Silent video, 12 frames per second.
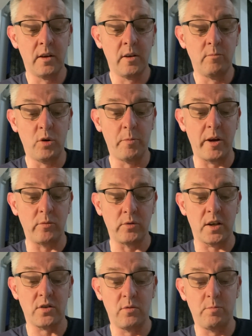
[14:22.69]
"Mobile
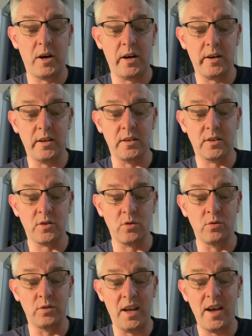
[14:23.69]
disco parties, so
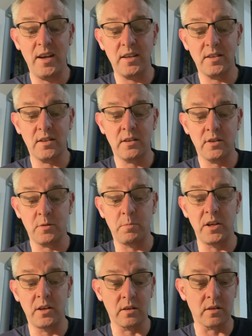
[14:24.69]
decks,
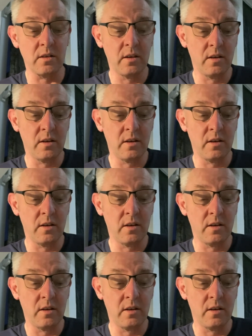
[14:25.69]
speakers,